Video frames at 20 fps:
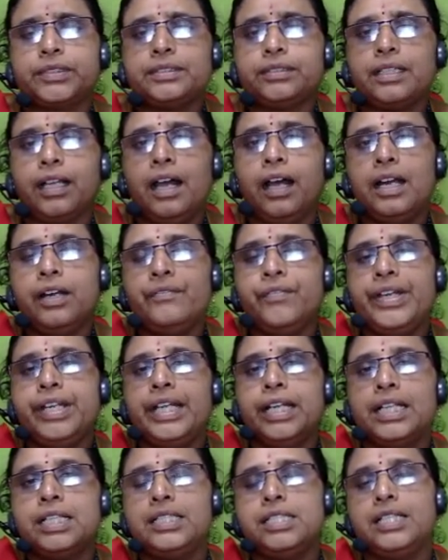And wind
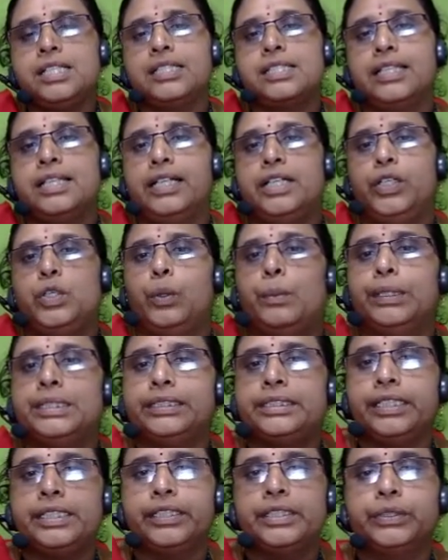energy is the
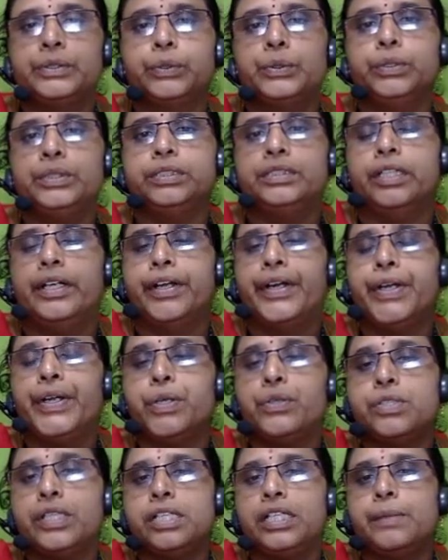domestic resource,
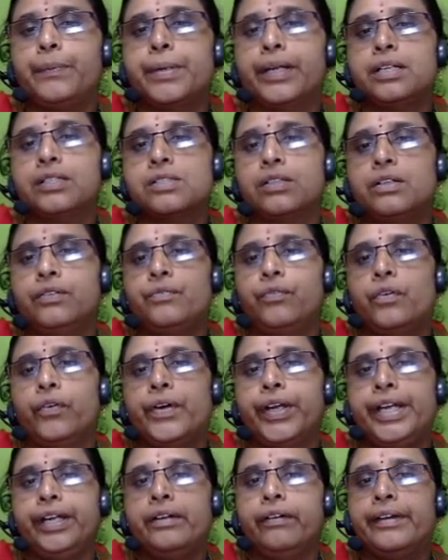reducing dependence on
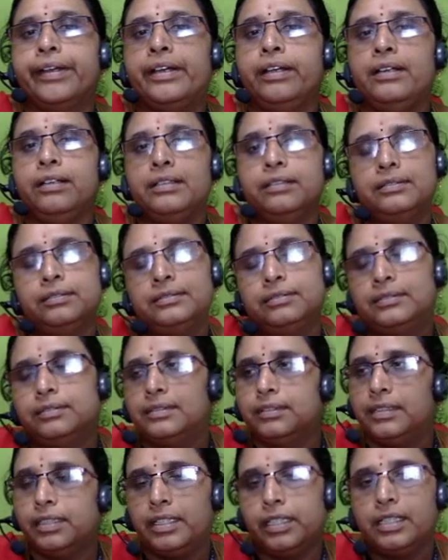foreign oil
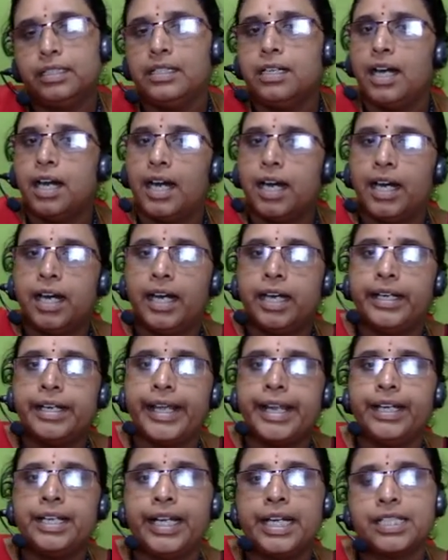and
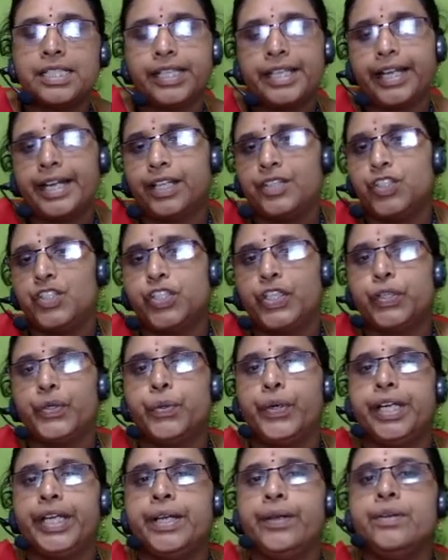enhancing energy
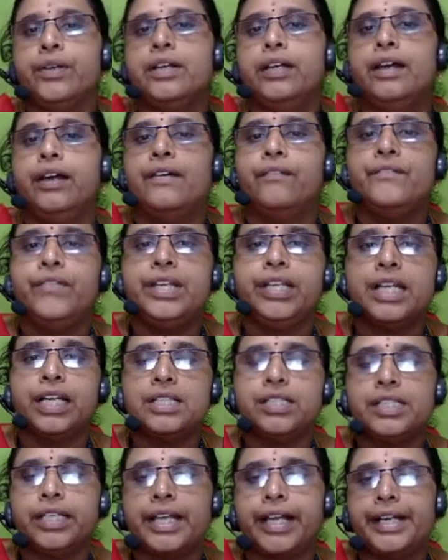security. Wind
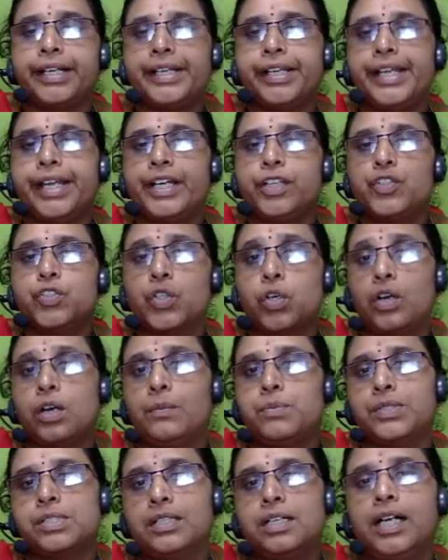energy can create
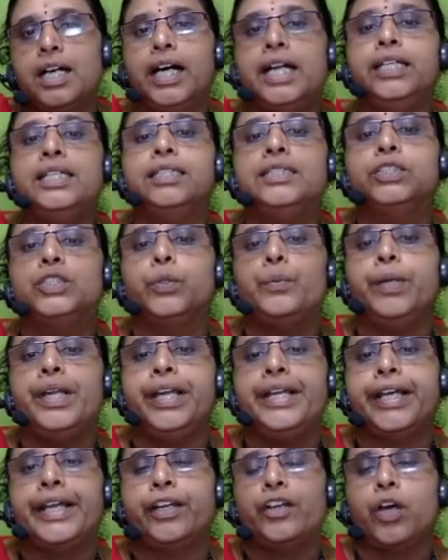jobs and
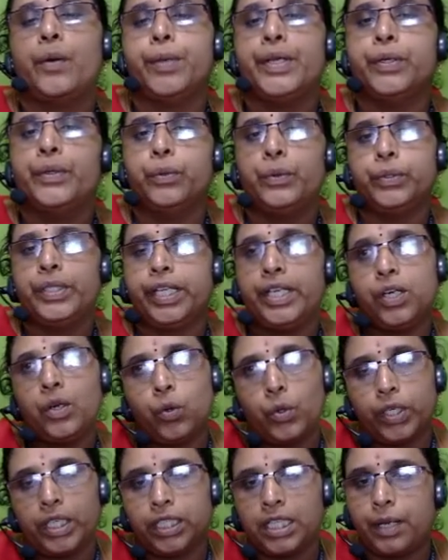stimulate economic growth in
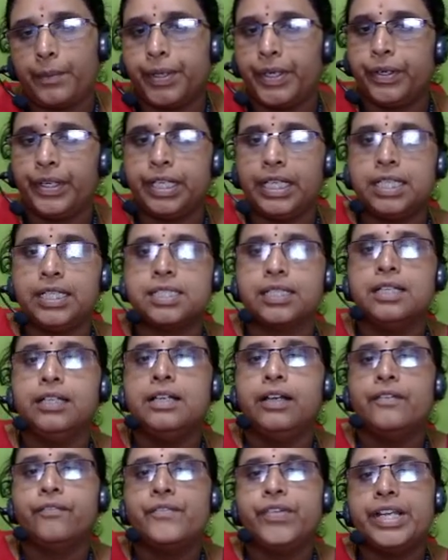local communities.
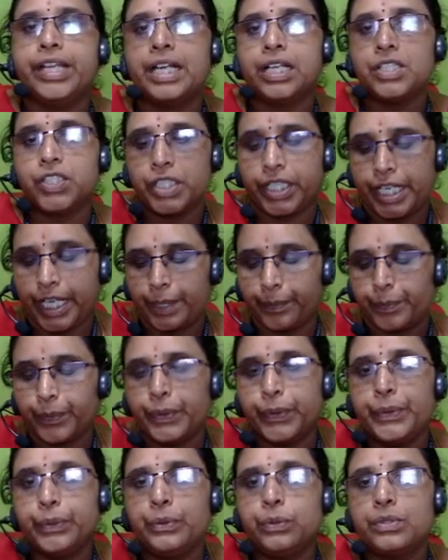Wind energy can
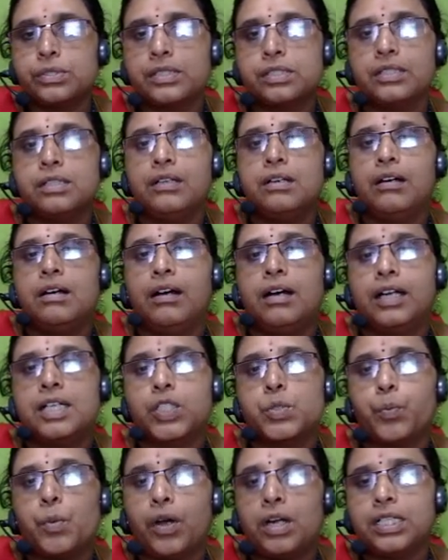produce on
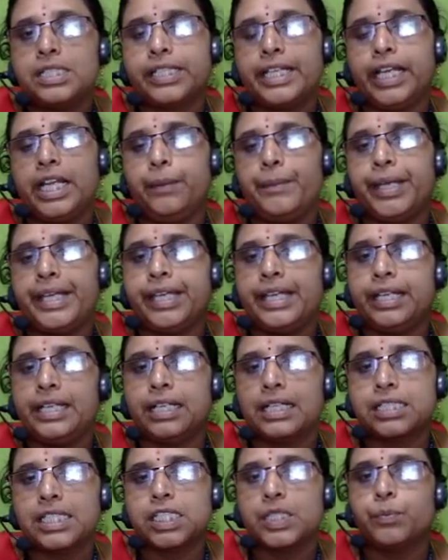small scale, making it
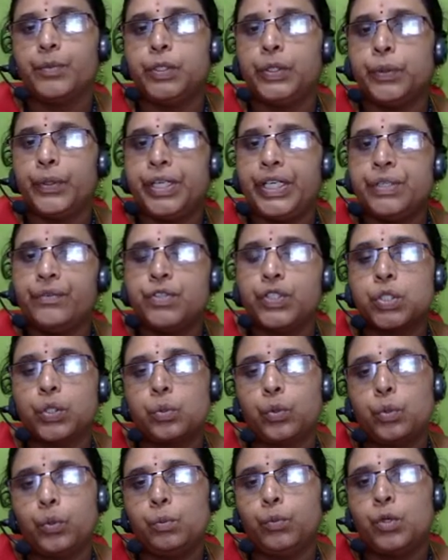accessible to individual
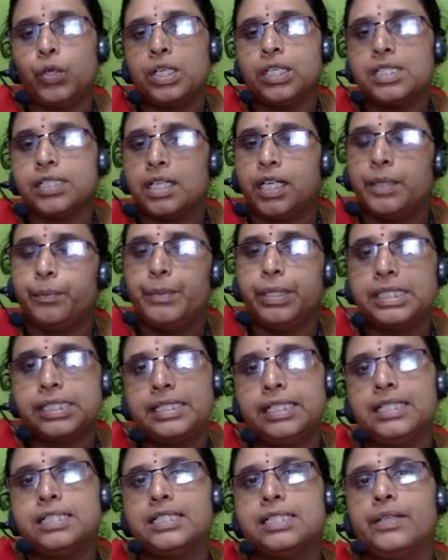homeowners and
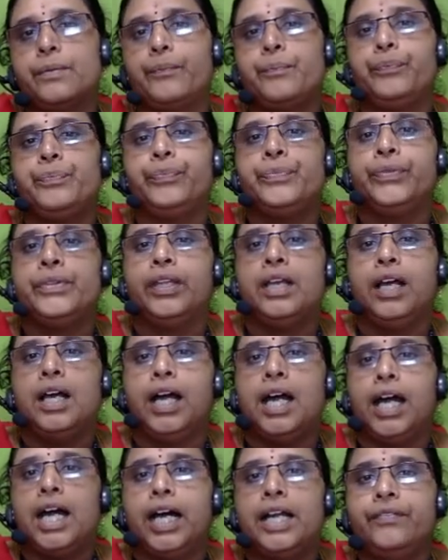business.
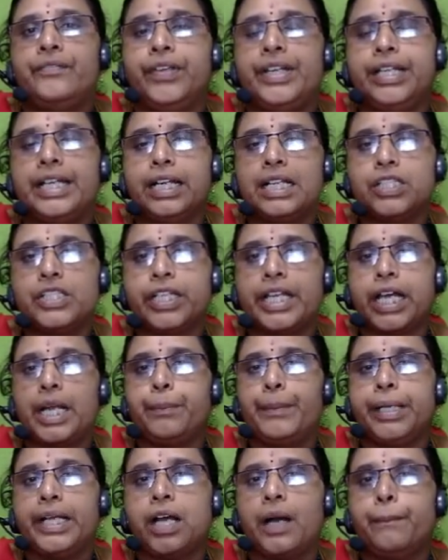And wind energy can
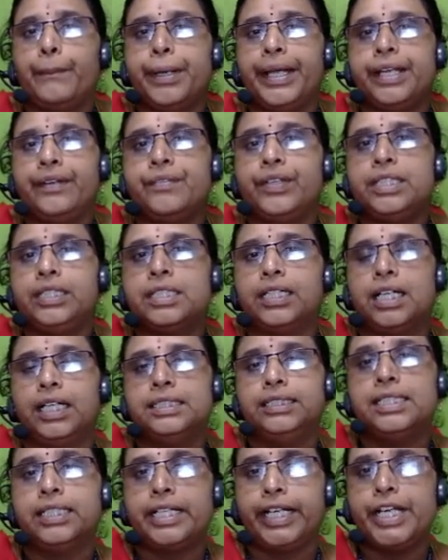be combined with
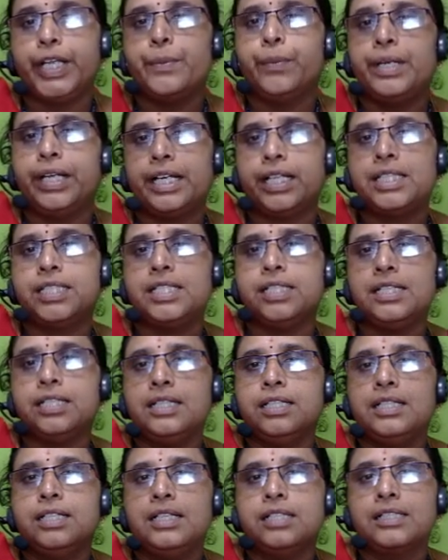other renewable energy
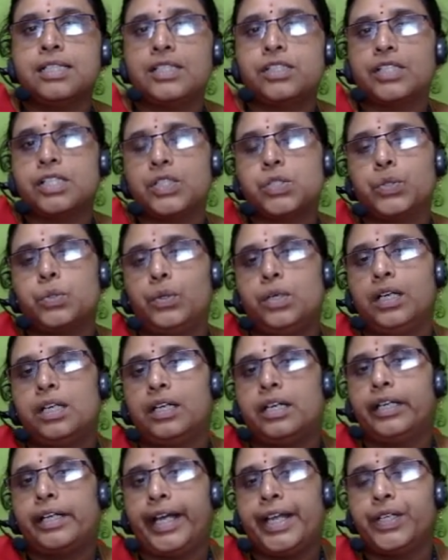such as solar
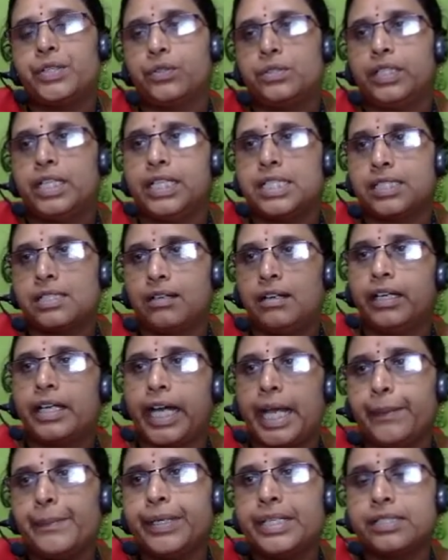or hydro, that is called
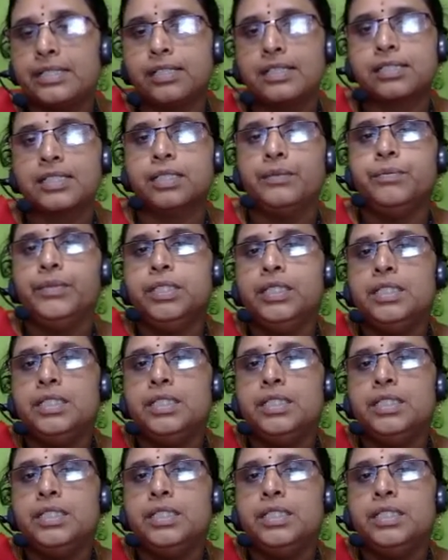hybrid system.